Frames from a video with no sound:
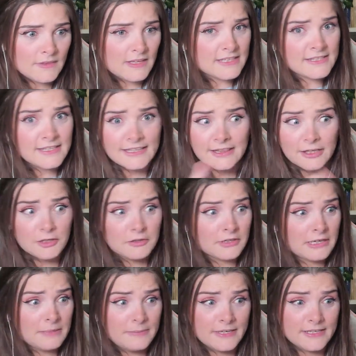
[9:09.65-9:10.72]
That's like the
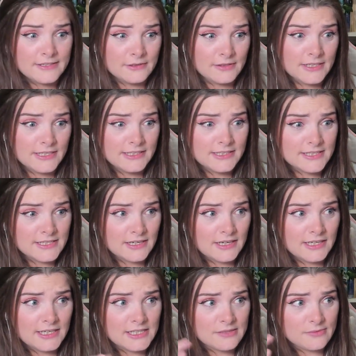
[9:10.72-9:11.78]
creepiest looking
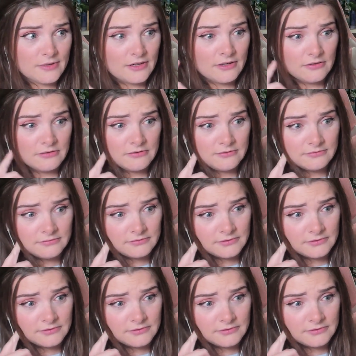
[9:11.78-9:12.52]
design as well.